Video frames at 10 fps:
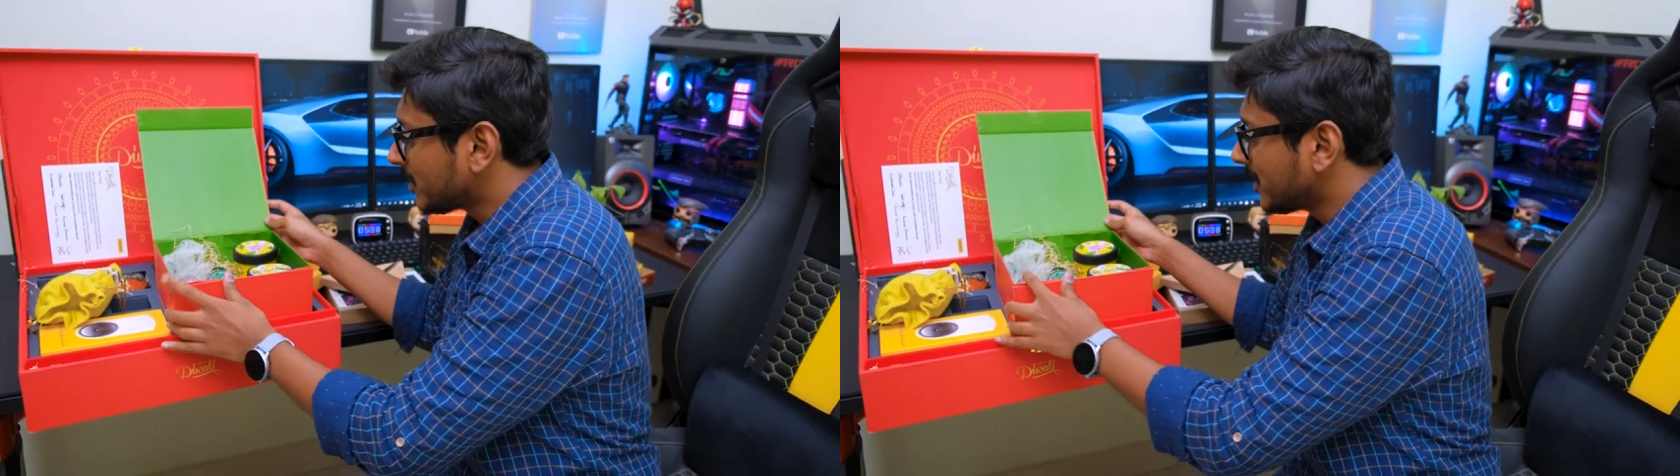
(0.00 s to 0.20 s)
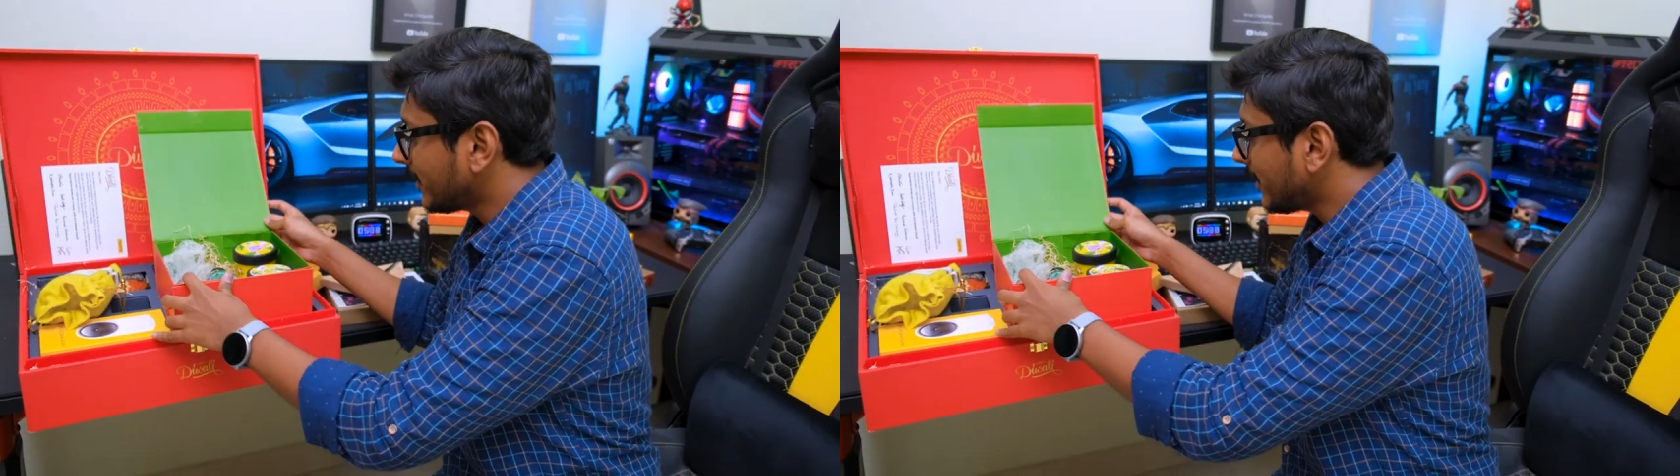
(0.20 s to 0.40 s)

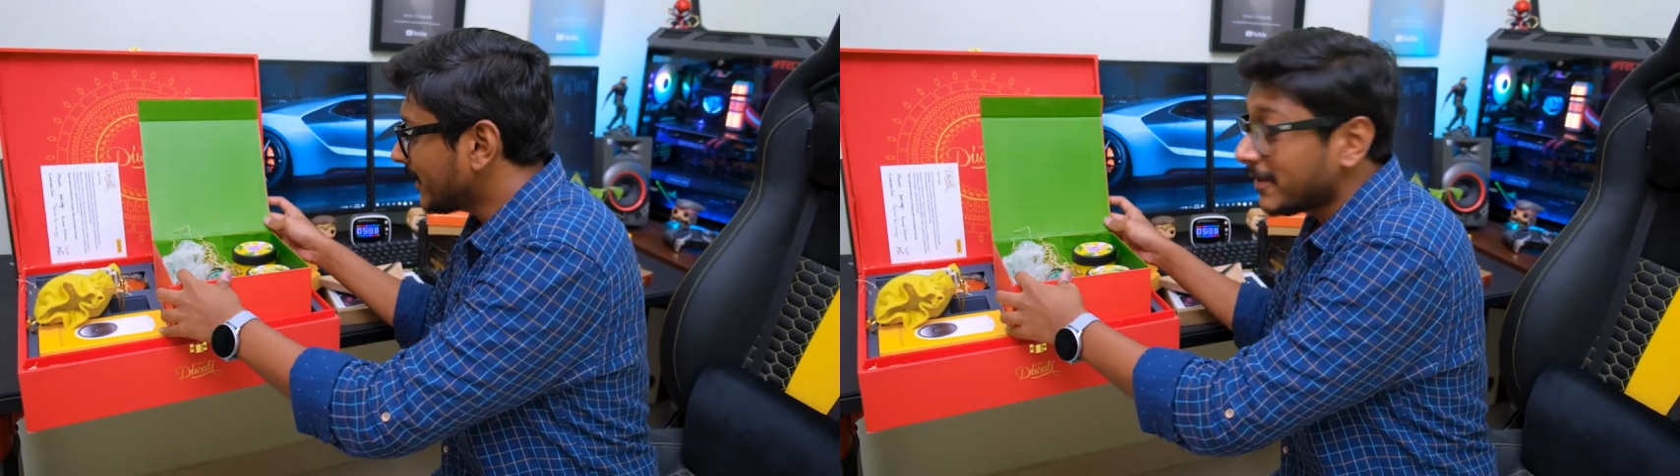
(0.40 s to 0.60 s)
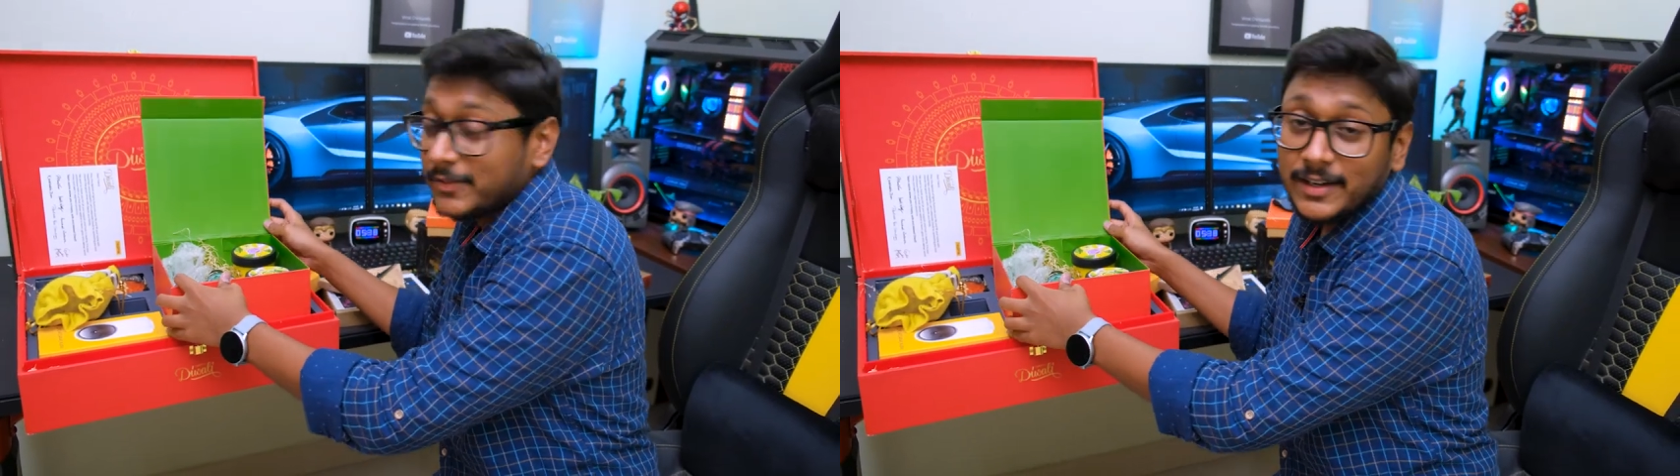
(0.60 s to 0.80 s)
Sheetal,
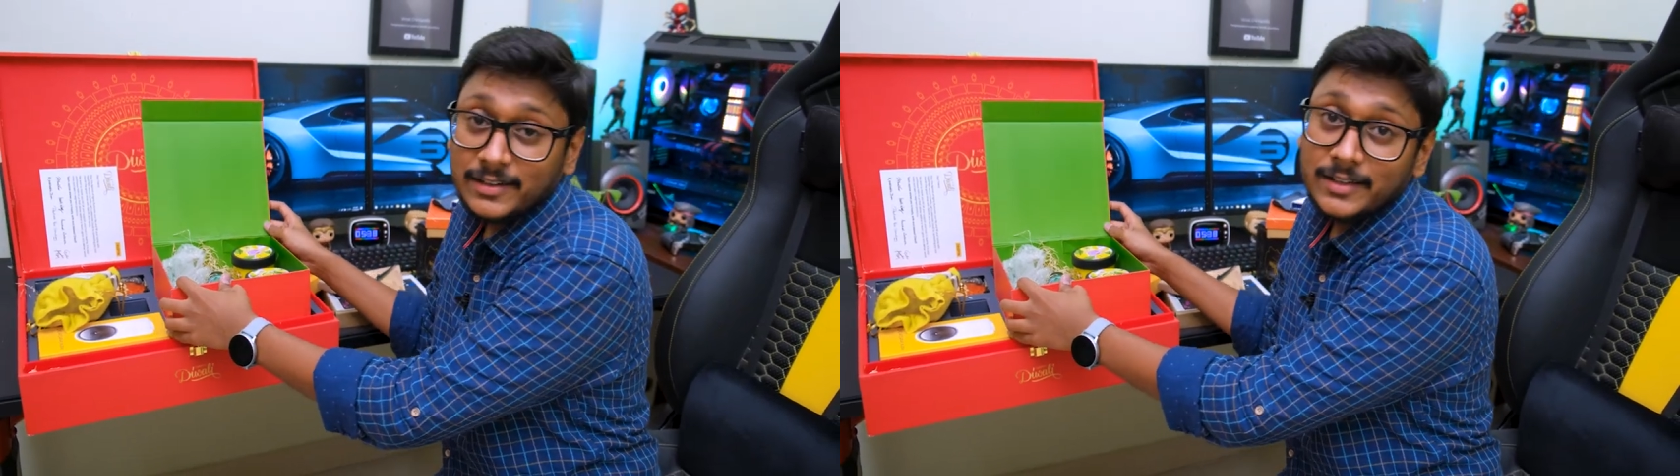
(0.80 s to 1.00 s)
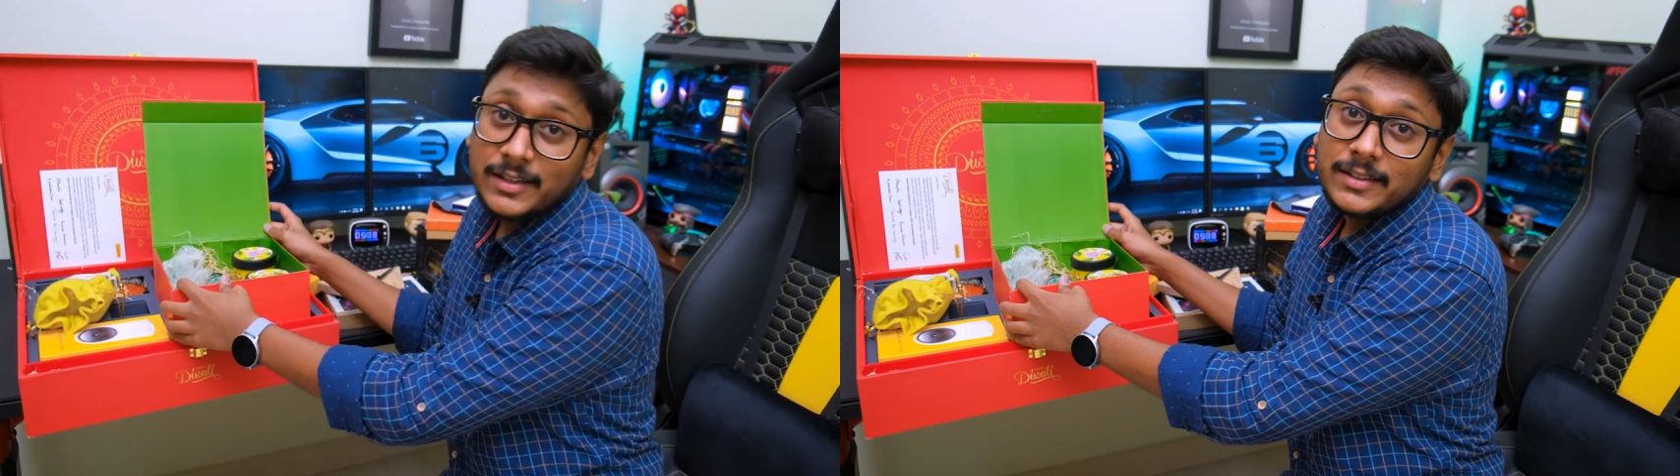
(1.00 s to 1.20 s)

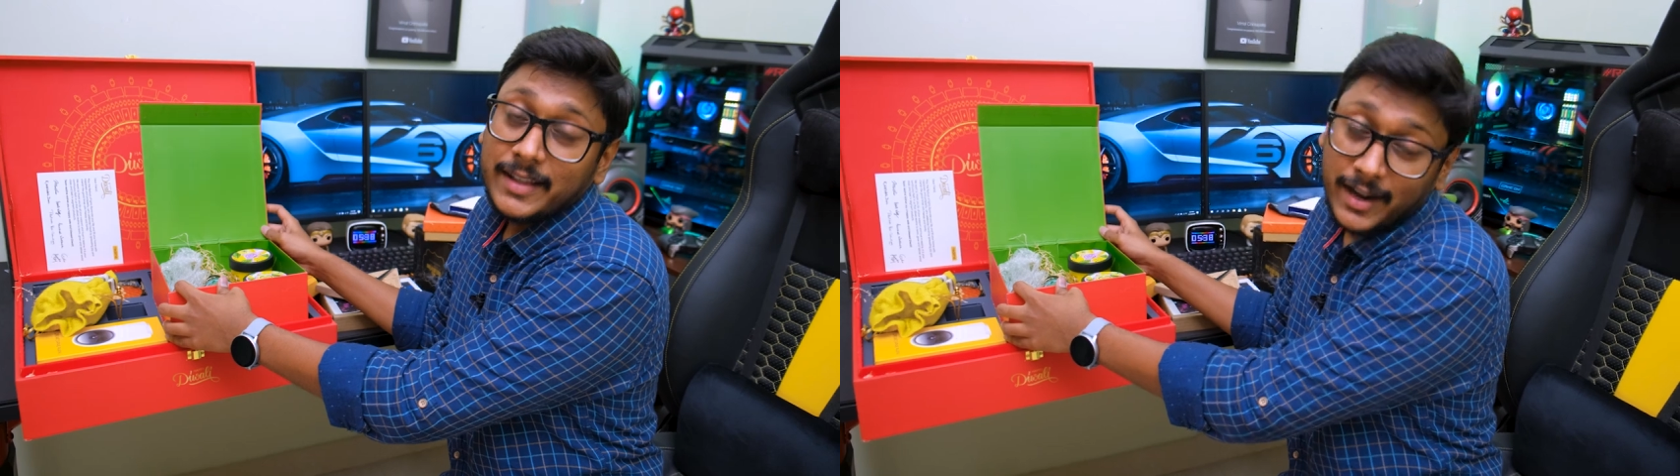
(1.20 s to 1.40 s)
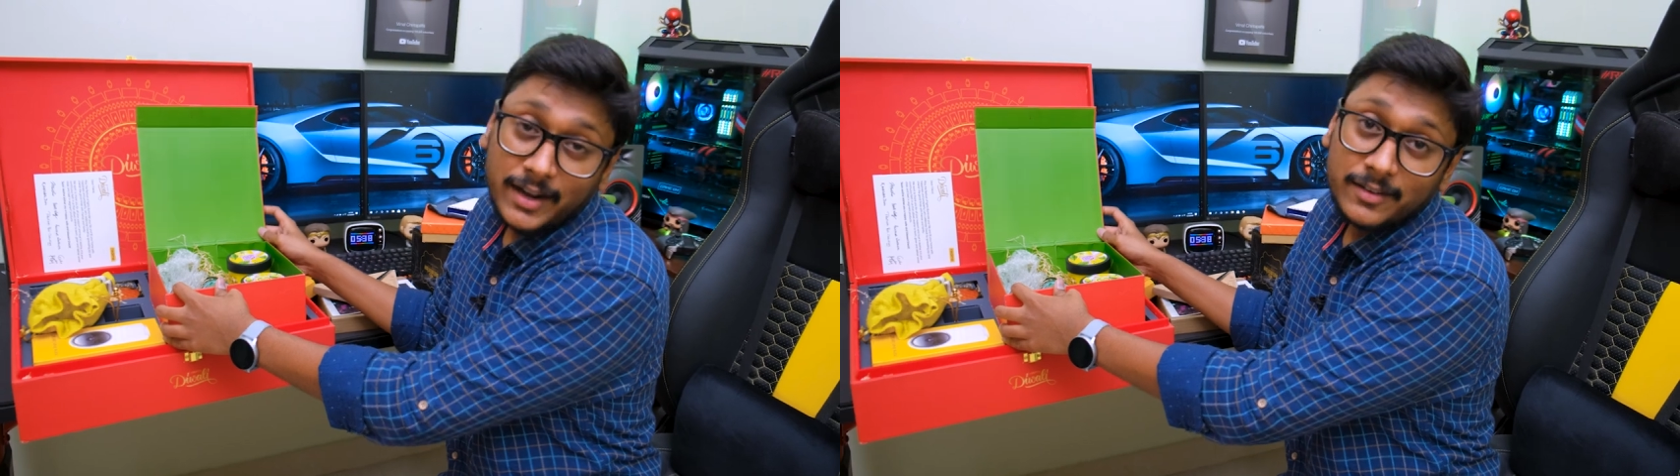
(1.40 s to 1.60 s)
definitely
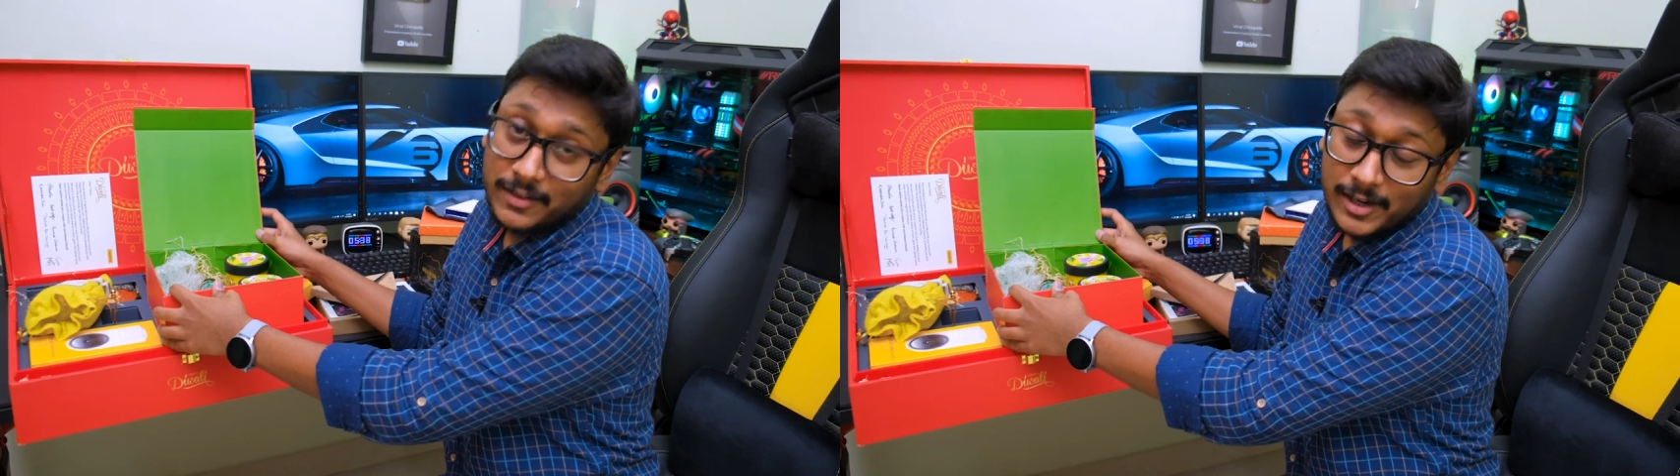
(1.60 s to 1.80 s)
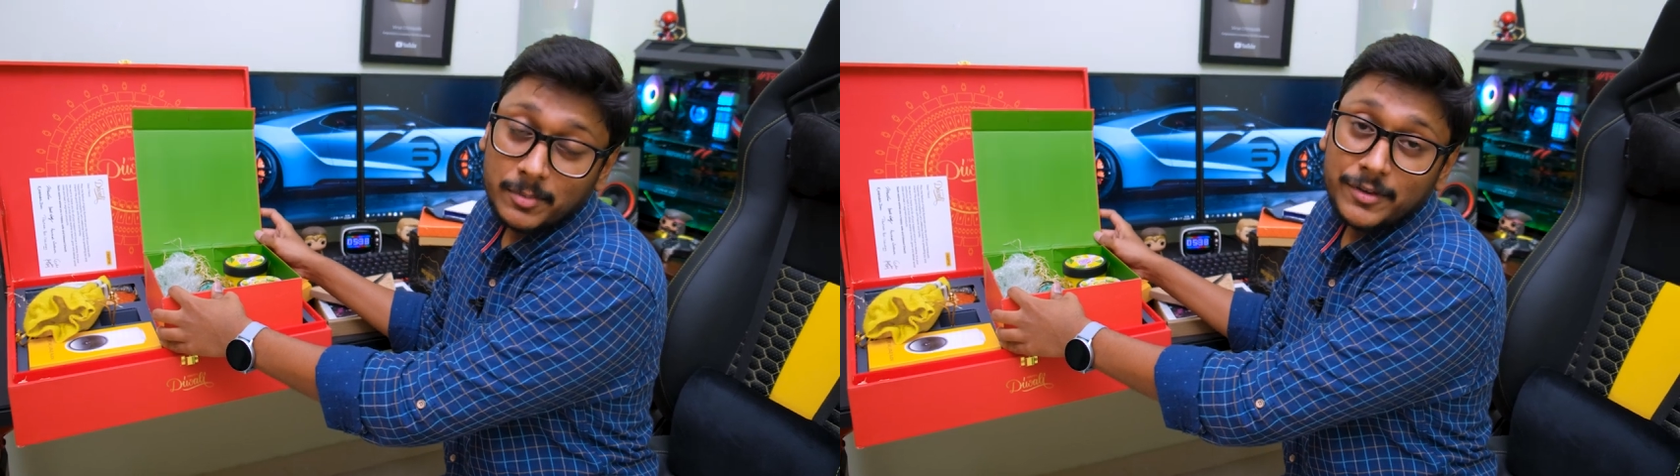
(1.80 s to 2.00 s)
thank
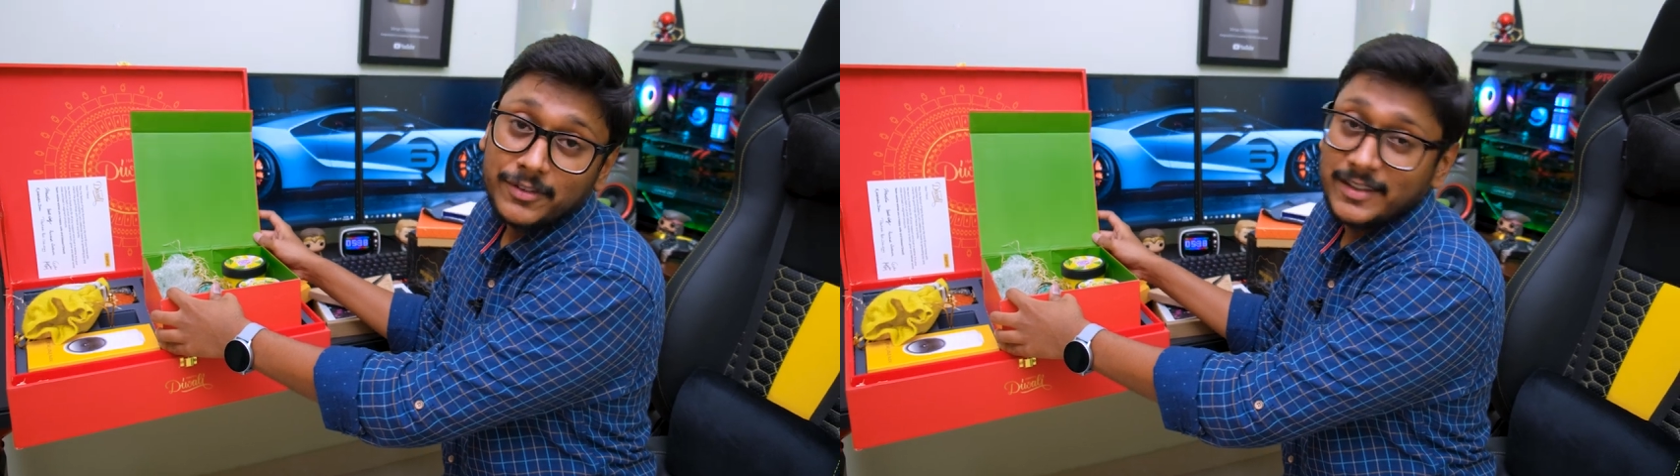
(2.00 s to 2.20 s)
Realme for